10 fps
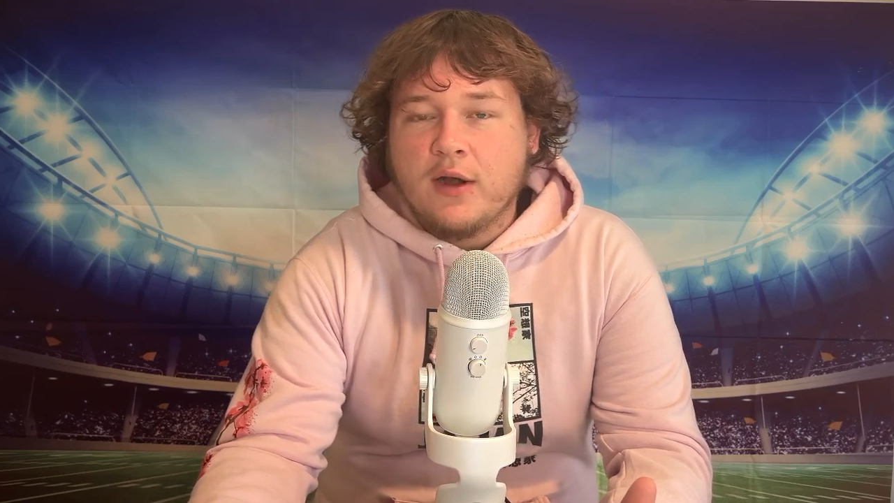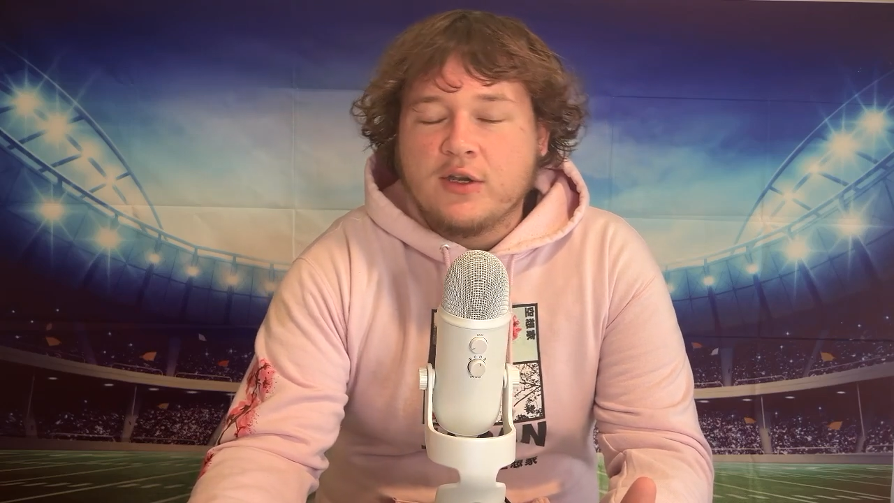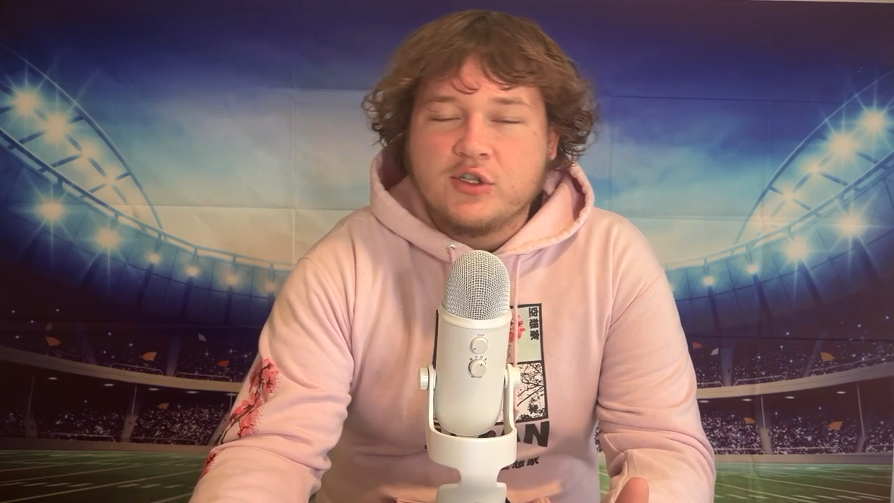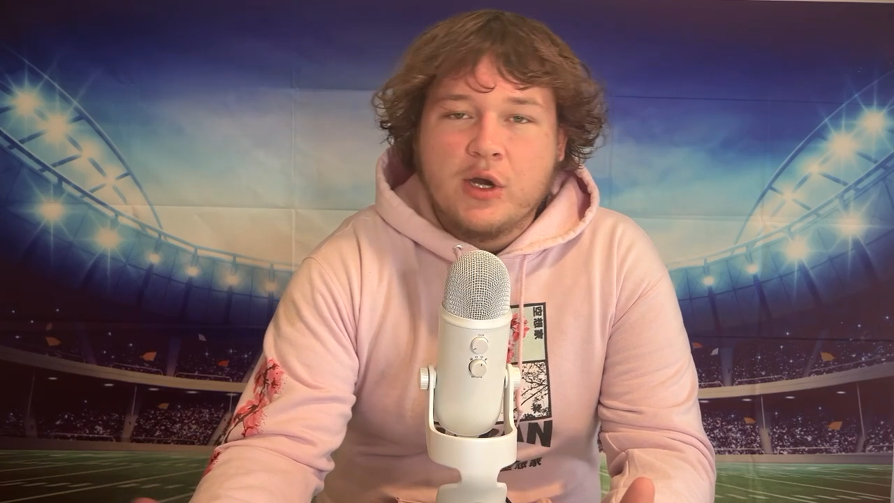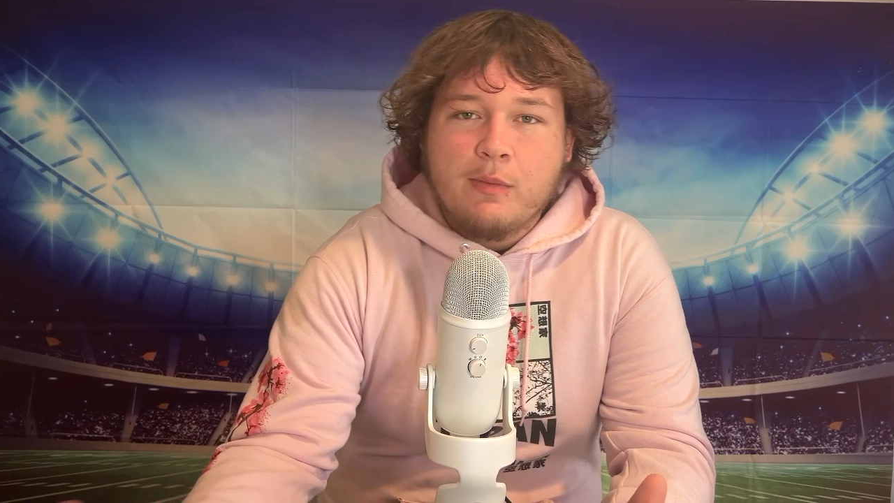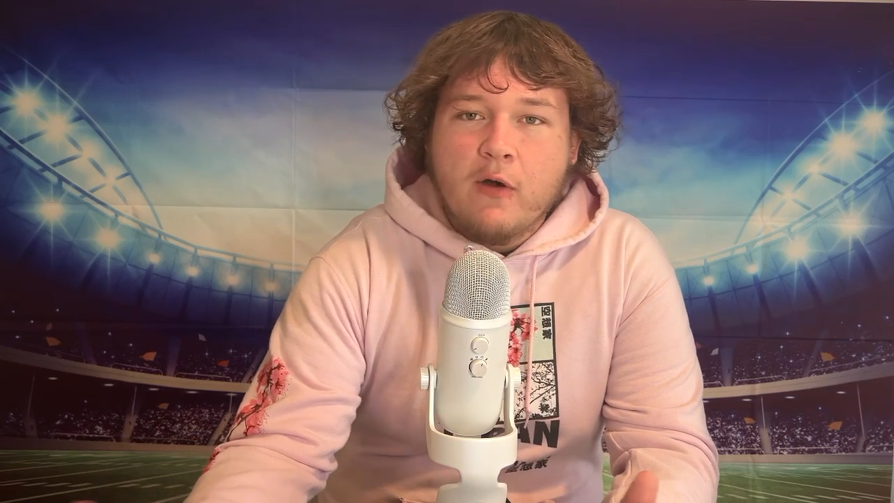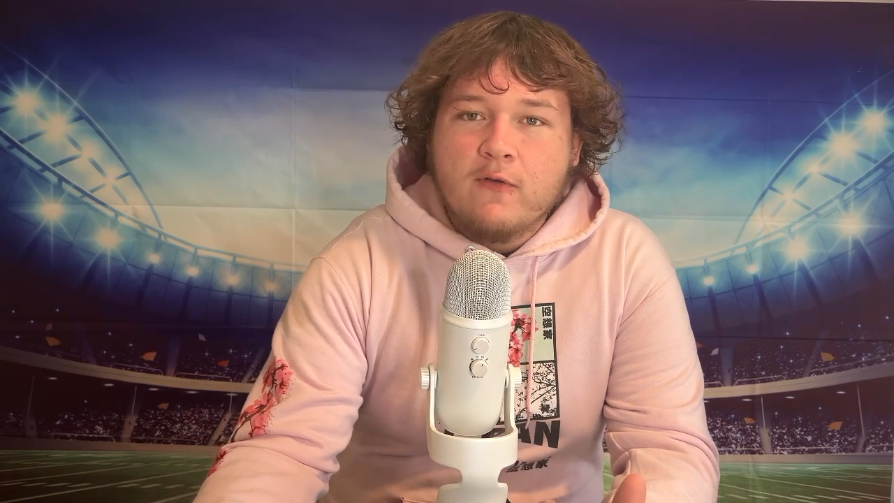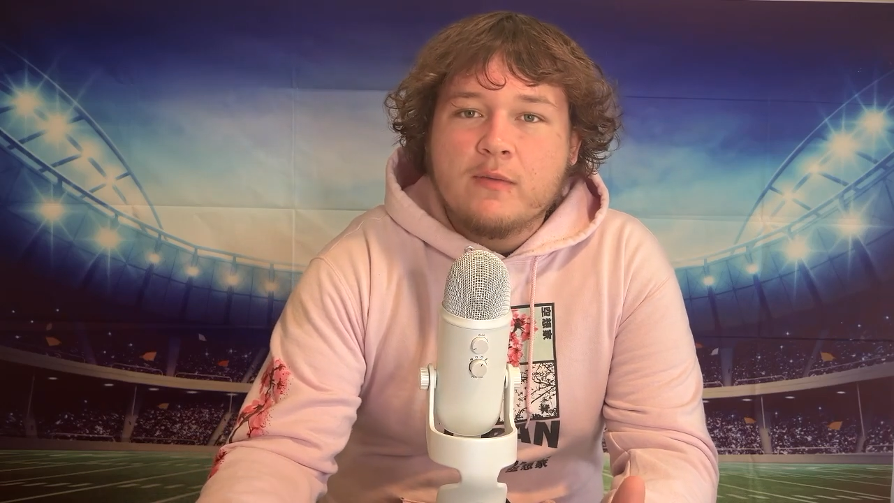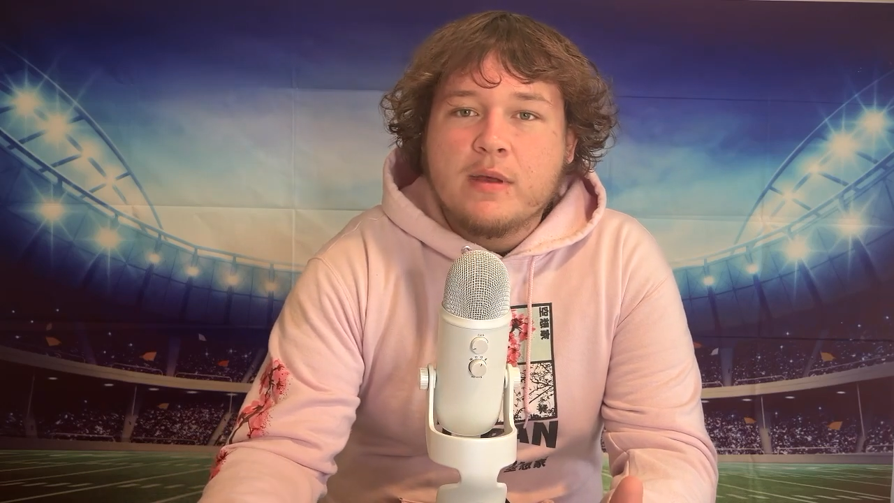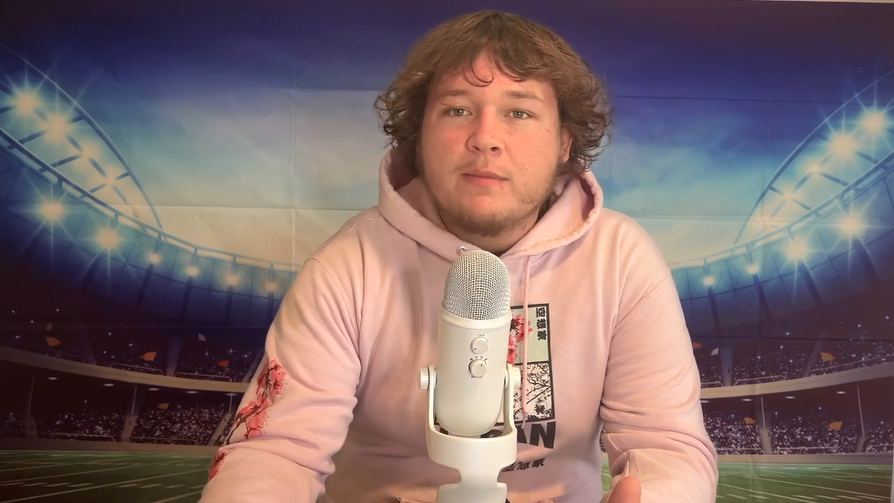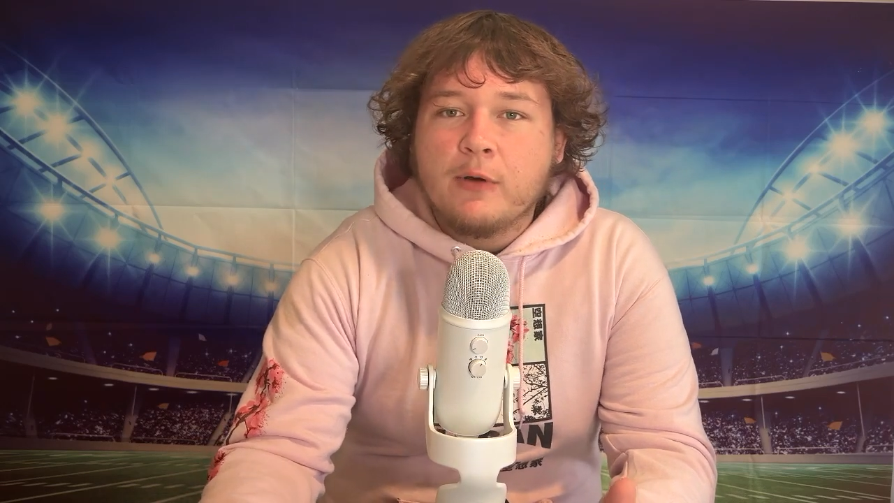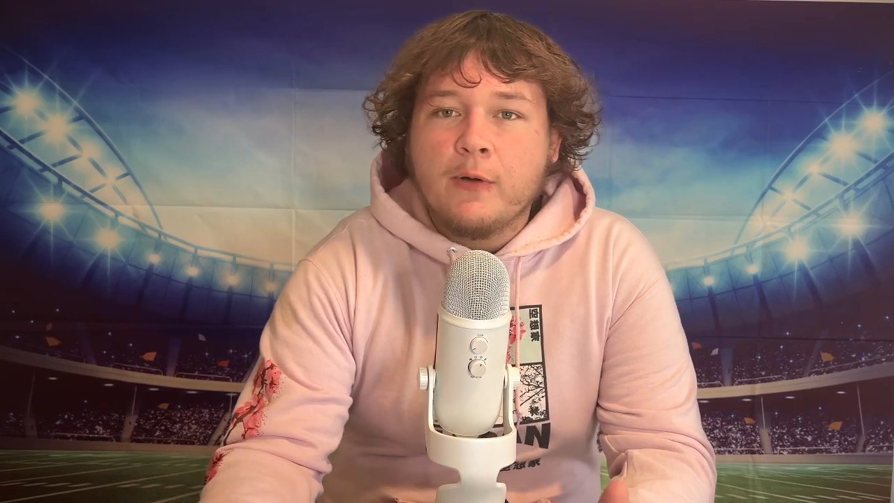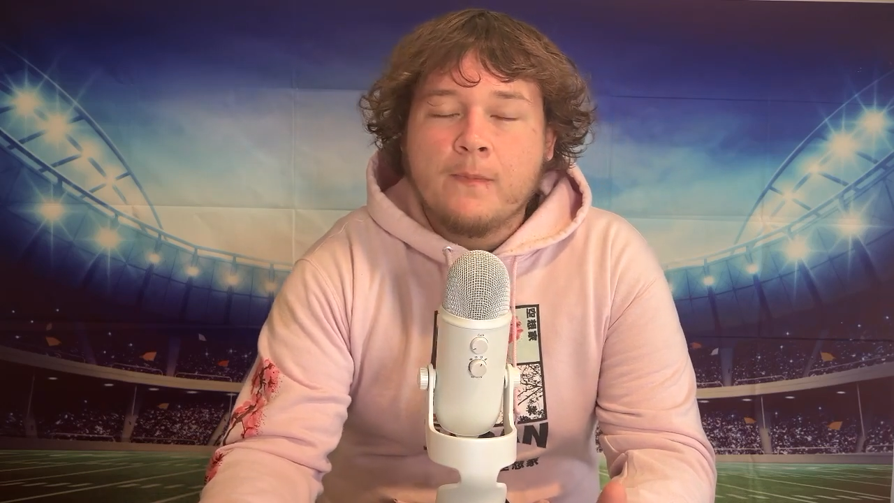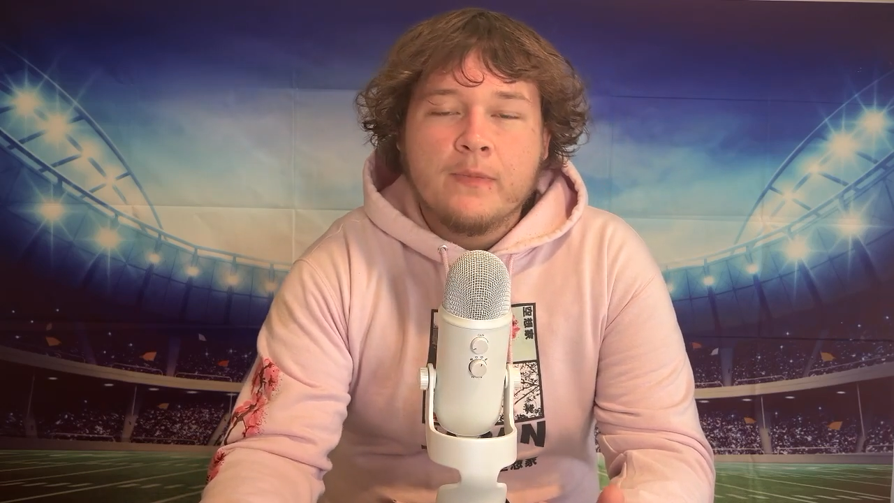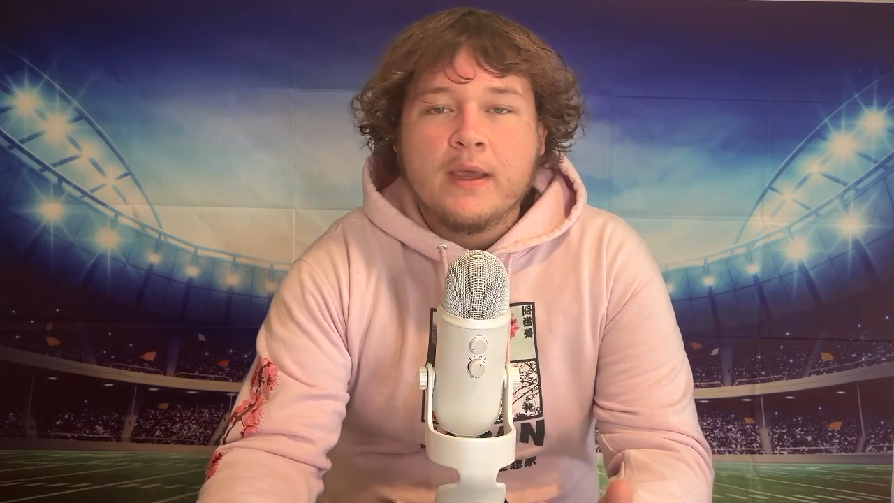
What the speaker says: and jump over people.